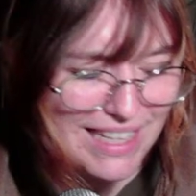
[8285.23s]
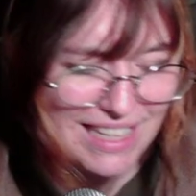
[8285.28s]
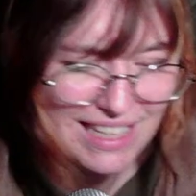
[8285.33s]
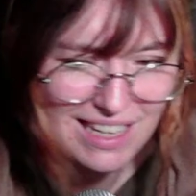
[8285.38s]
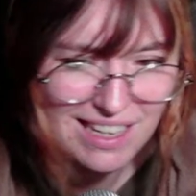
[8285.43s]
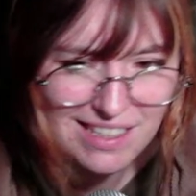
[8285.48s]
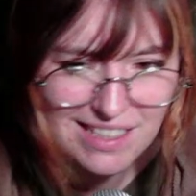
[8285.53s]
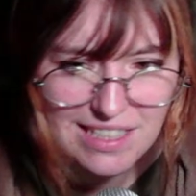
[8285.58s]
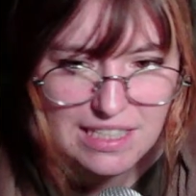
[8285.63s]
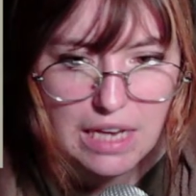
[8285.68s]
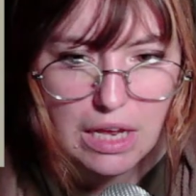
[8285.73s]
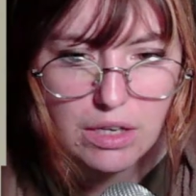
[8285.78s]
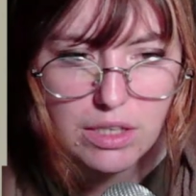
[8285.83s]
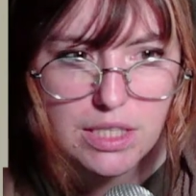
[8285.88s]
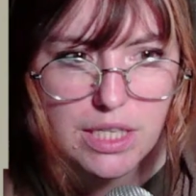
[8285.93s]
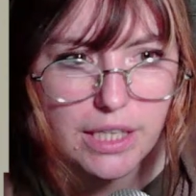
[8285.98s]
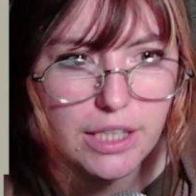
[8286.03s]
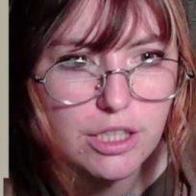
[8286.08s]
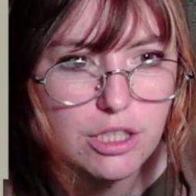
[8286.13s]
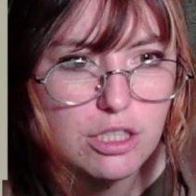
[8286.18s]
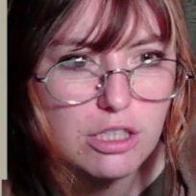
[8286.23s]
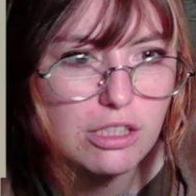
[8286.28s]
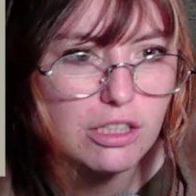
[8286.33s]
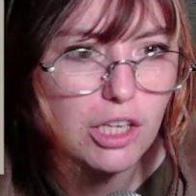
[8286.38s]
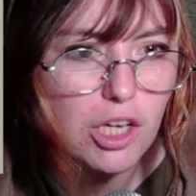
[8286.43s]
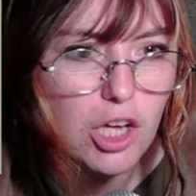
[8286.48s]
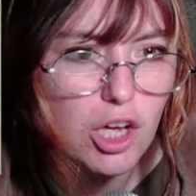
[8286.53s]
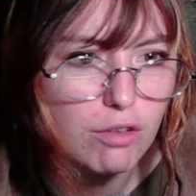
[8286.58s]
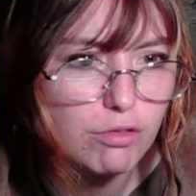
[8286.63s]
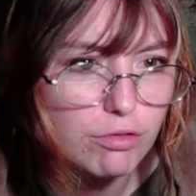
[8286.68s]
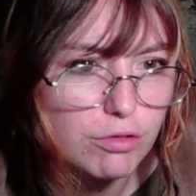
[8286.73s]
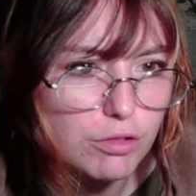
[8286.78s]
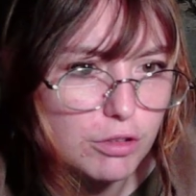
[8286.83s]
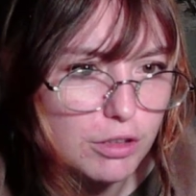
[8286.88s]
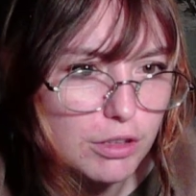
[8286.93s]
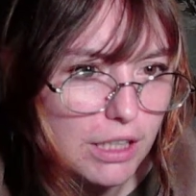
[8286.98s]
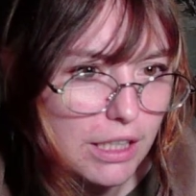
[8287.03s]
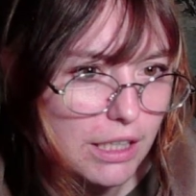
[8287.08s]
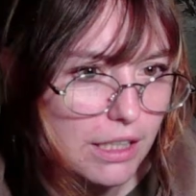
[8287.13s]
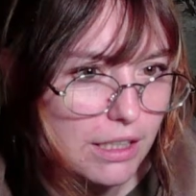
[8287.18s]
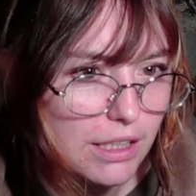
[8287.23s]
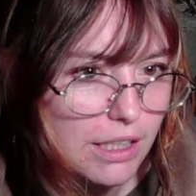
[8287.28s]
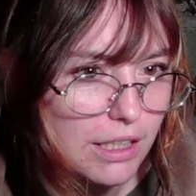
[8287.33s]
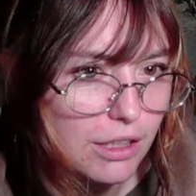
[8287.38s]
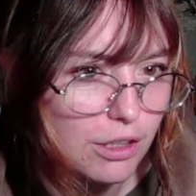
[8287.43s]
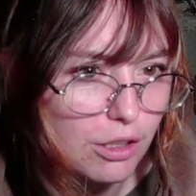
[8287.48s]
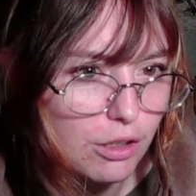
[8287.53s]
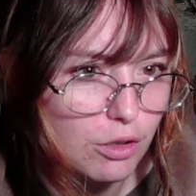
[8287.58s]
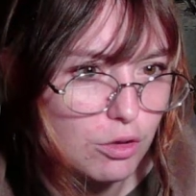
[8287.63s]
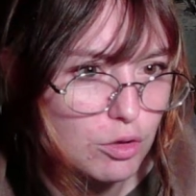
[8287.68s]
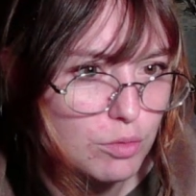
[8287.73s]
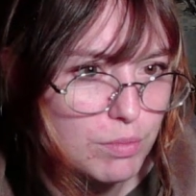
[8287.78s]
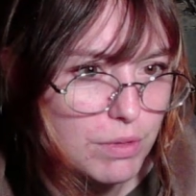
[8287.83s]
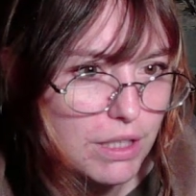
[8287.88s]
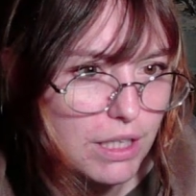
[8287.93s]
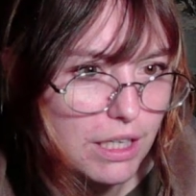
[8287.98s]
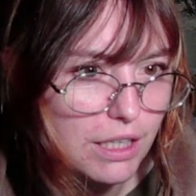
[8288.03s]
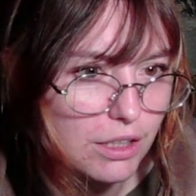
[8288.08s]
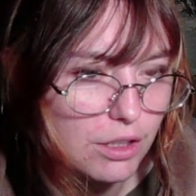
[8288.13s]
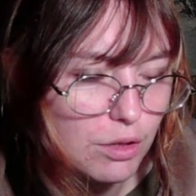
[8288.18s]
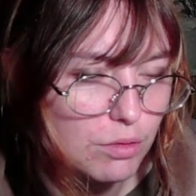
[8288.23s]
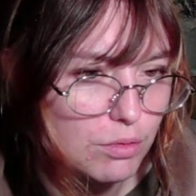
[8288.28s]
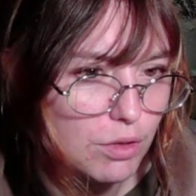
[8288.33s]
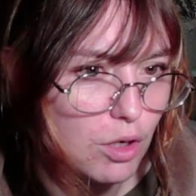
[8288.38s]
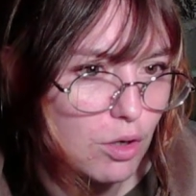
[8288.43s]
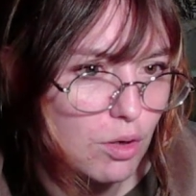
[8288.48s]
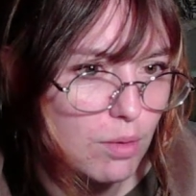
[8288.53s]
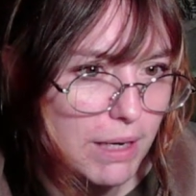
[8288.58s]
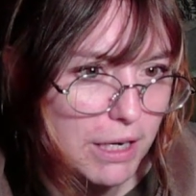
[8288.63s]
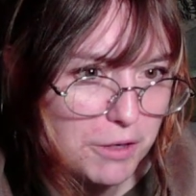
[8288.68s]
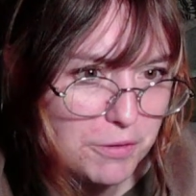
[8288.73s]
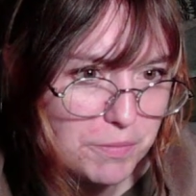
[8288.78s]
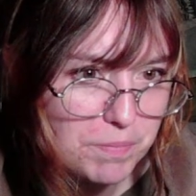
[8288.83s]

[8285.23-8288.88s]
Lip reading: kind of sounds like a slur for a group that I don't know about.